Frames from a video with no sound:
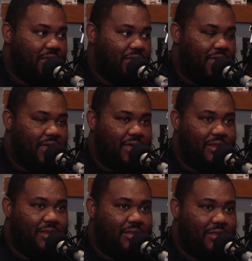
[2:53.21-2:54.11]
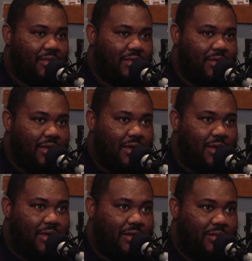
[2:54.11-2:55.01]
And
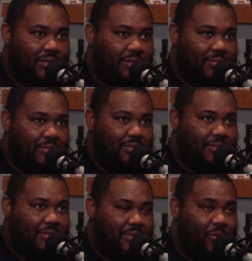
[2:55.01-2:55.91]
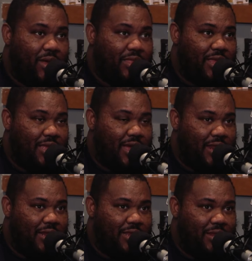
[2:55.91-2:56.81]
the way that he kind
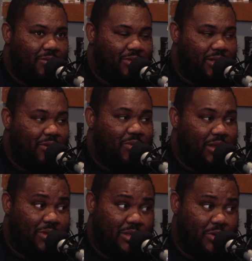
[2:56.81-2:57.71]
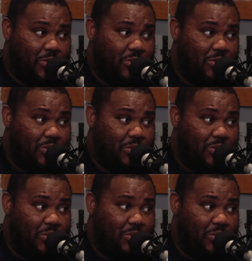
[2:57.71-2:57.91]
of did it was like really, really cool.